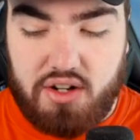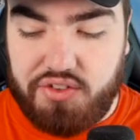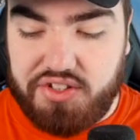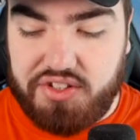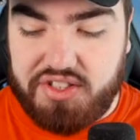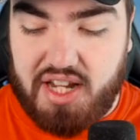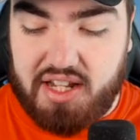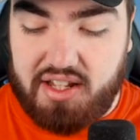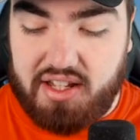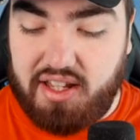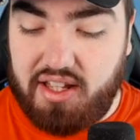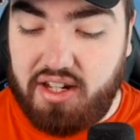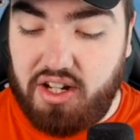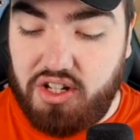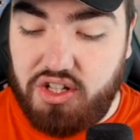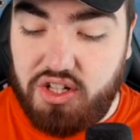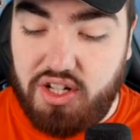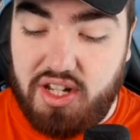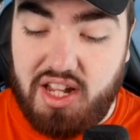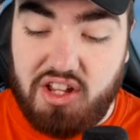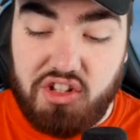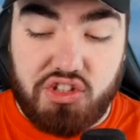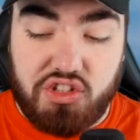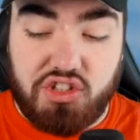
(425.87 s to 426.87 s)
of Psychic
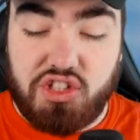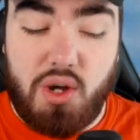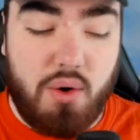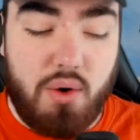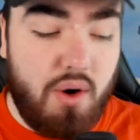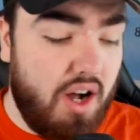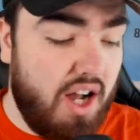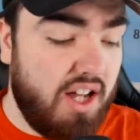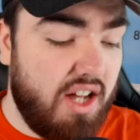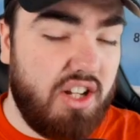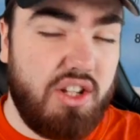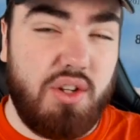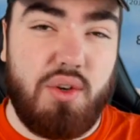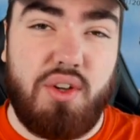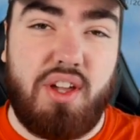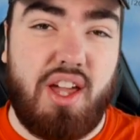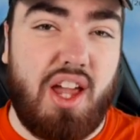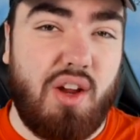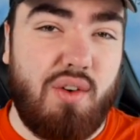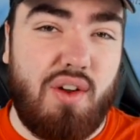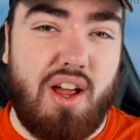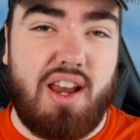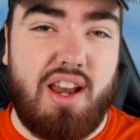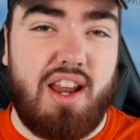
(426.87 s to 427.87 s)
Energy. It's so hot in the
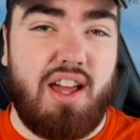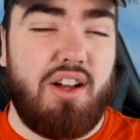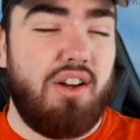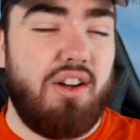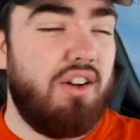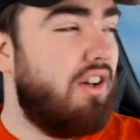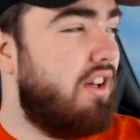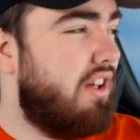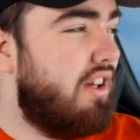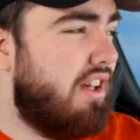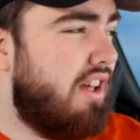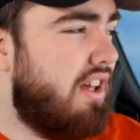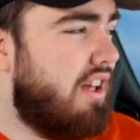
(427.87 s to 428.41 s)
UK right now.